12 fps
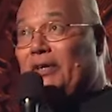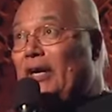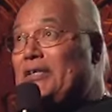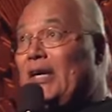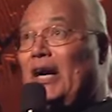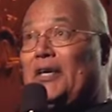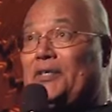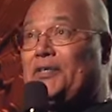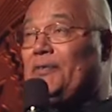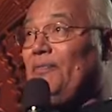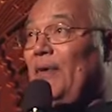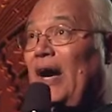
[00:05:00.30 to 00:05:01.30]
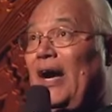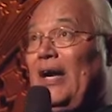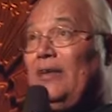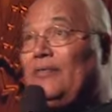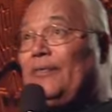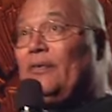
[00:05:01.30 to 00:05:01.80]
taught you how to
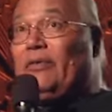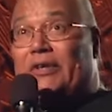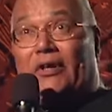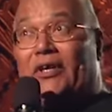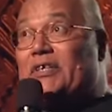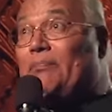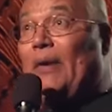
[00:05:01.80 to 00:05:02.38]
survive. We taught you